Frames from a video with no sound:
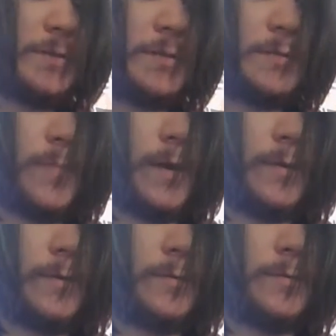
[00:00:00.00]
this is
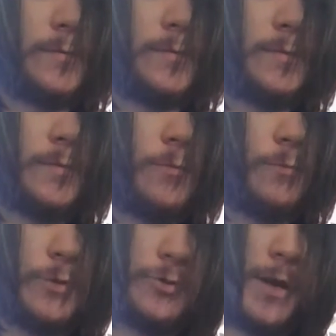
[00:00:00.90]
my
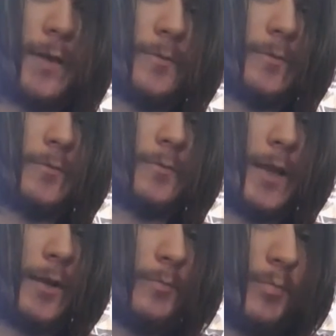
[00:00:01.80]
Witchcrafter
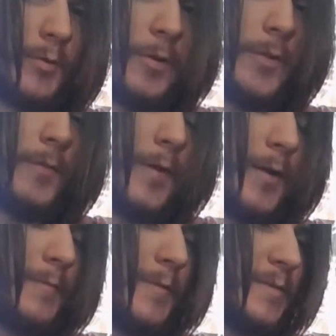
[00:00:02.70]
and Brotherhood of the
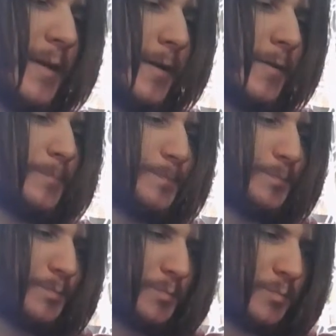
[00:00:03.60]
Fire Fist deck,
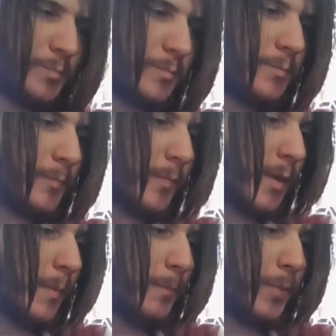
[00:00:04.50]

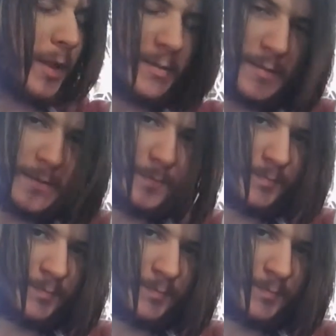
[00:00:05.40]
plus